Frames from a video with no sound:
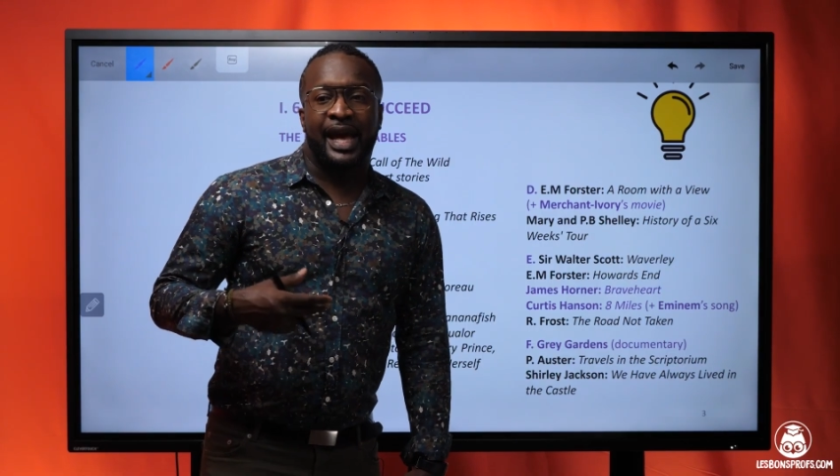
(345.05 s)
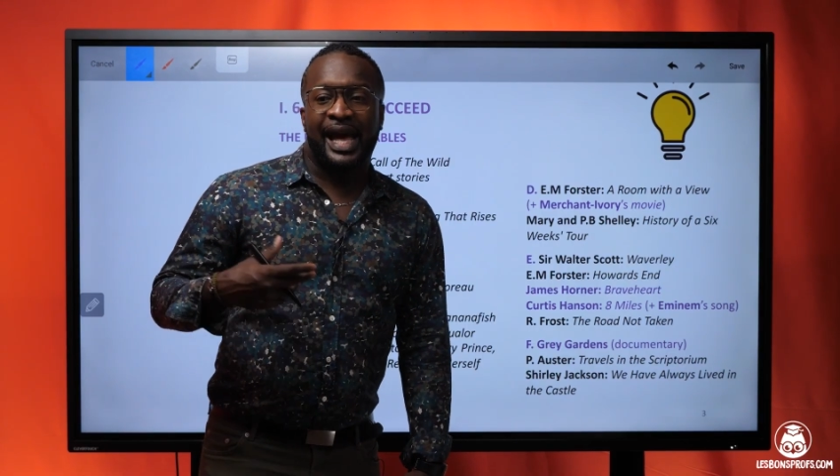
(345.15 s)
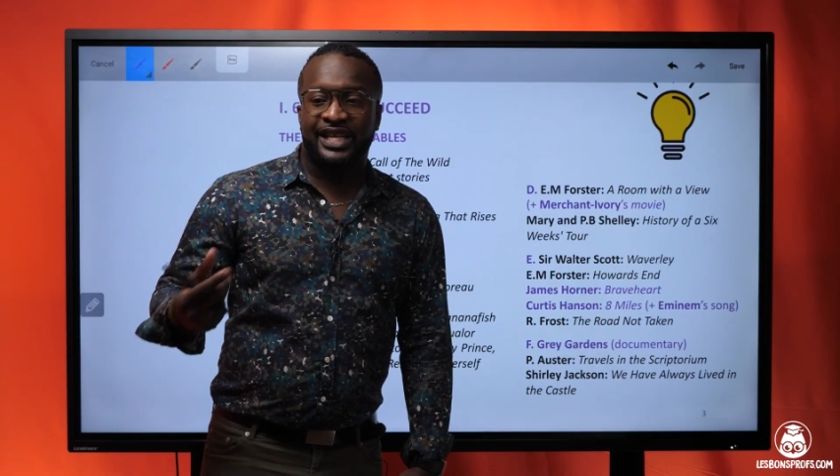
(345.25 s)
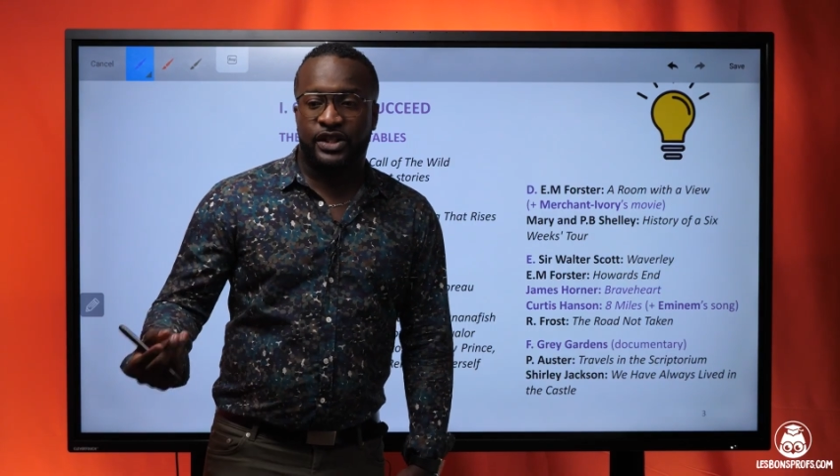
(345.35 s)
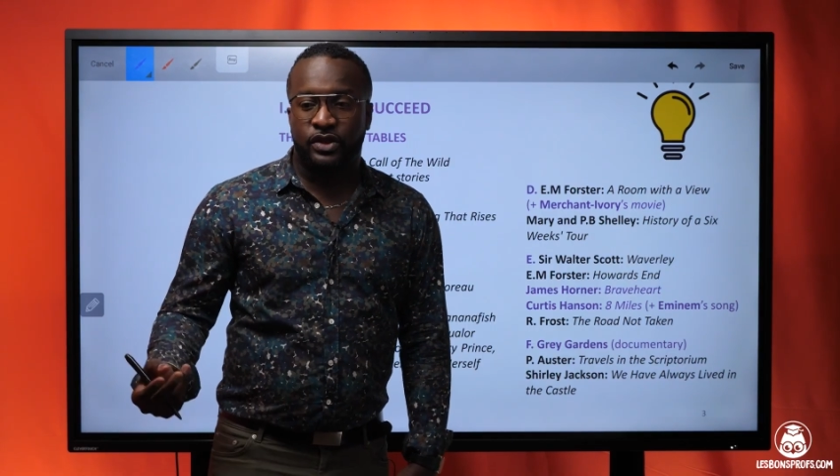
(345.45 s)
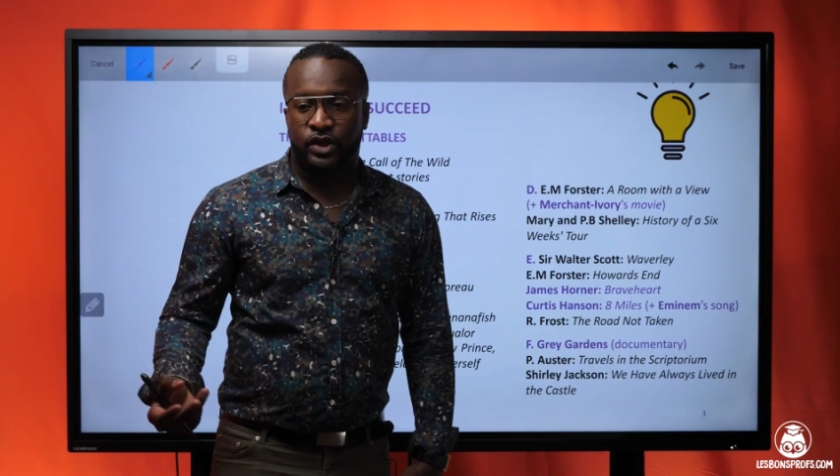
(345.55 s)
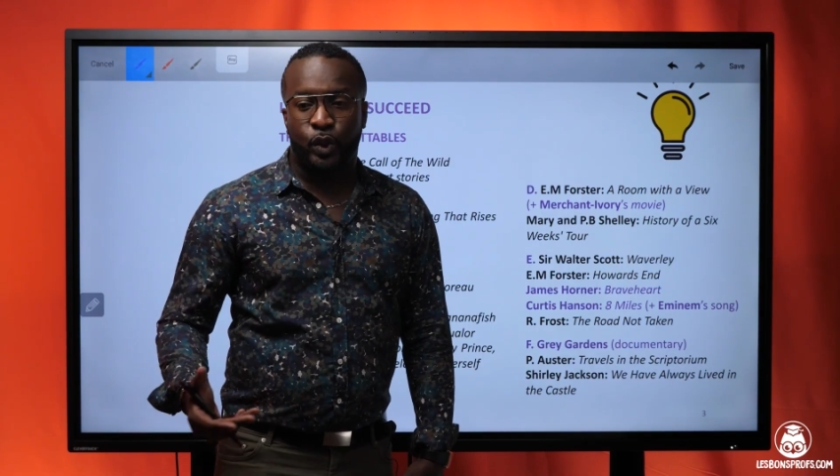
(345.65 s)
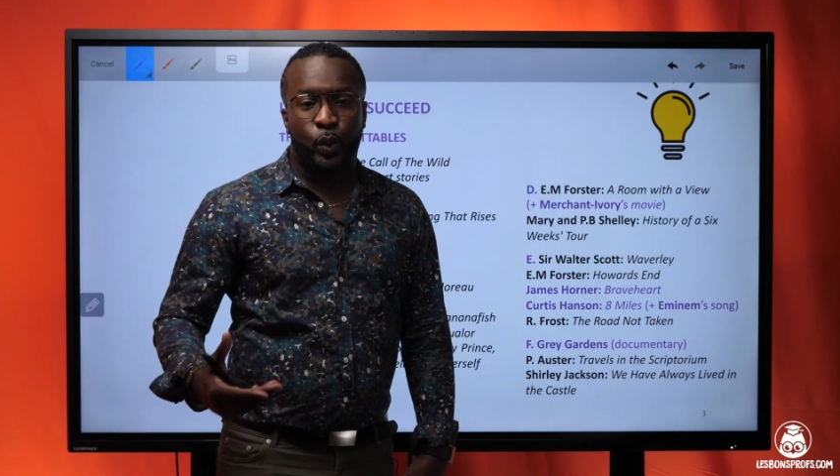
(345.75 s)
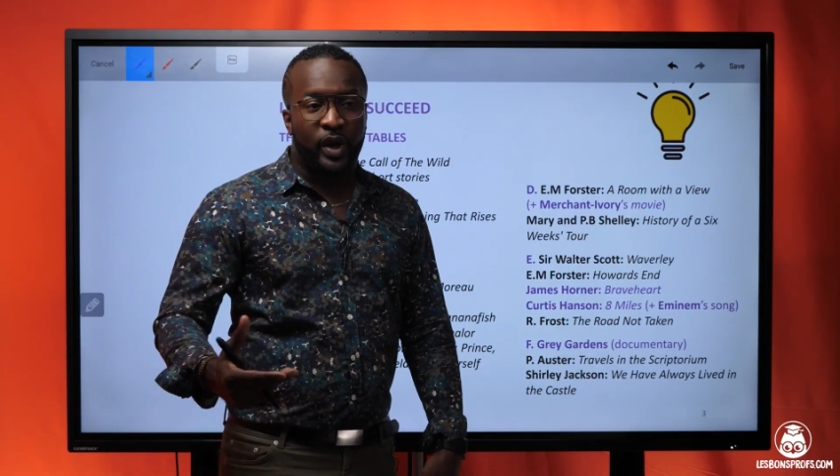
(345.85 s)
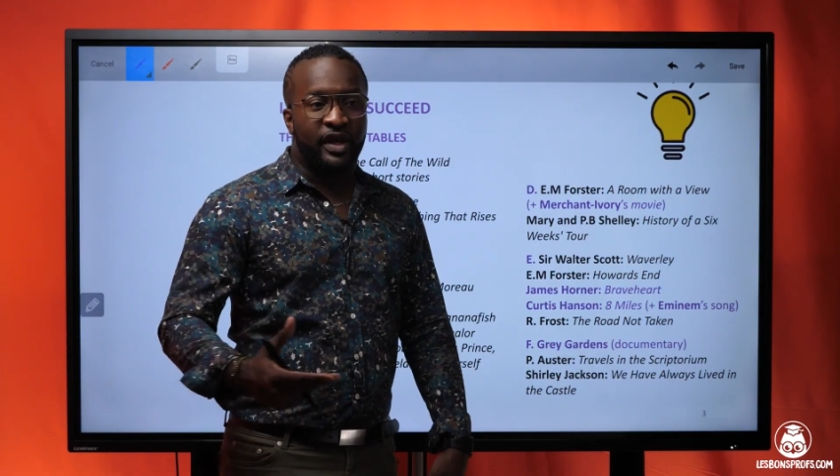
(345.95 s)
has to
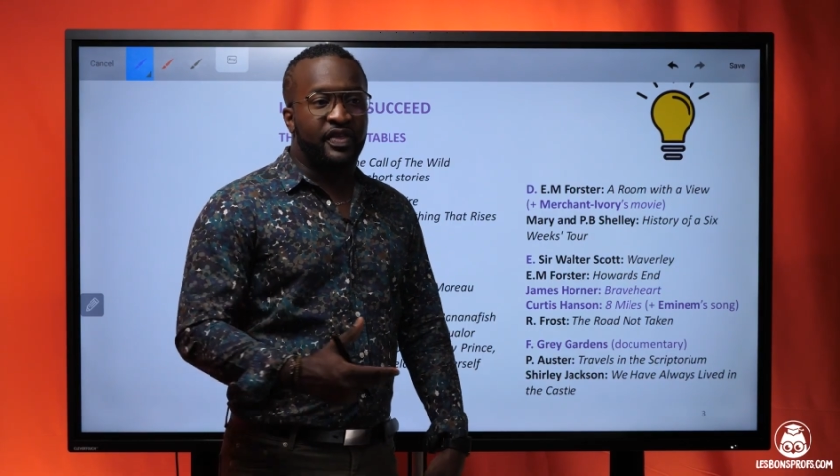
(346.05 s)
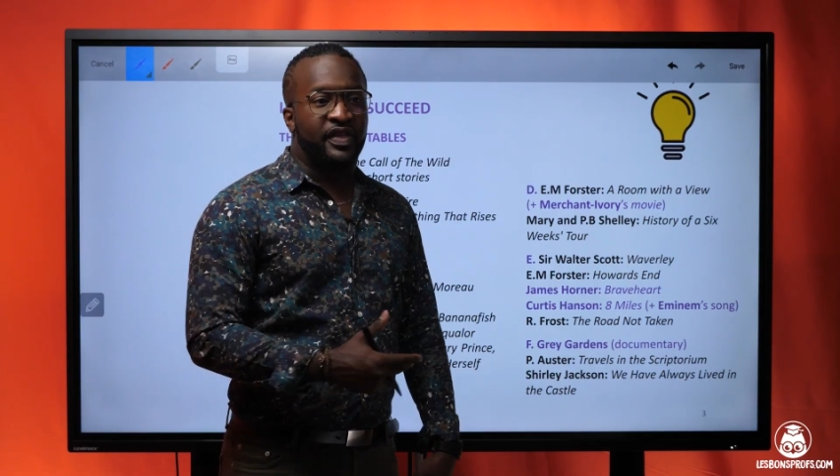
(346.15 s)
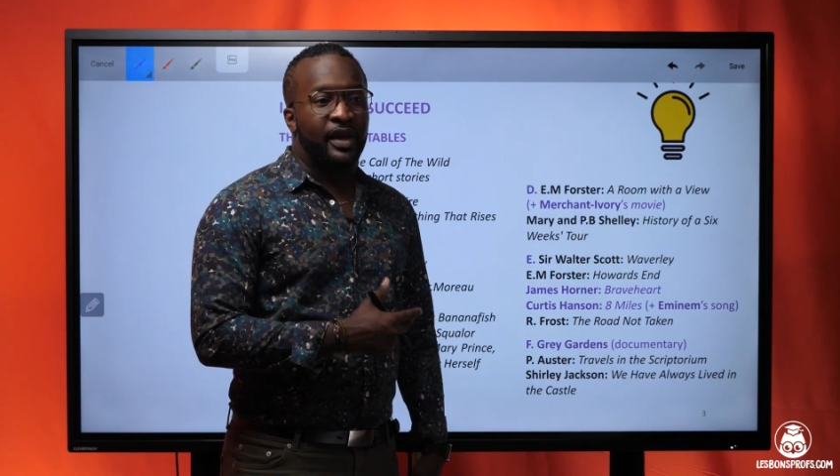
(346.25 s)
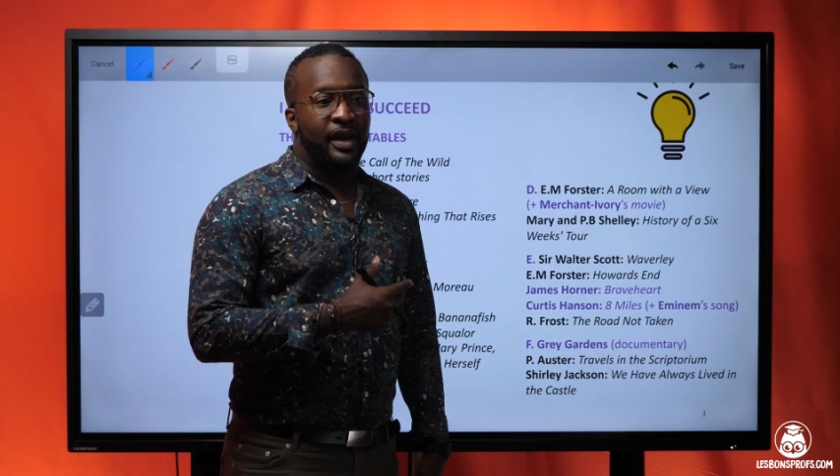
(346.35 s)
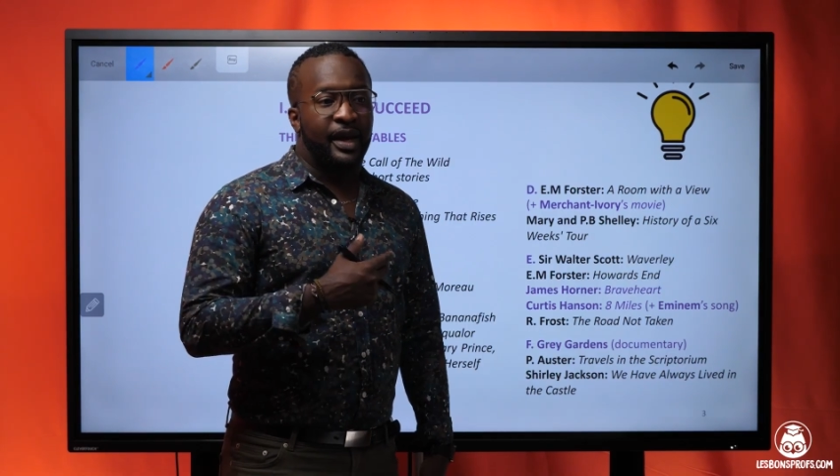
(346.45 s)
do with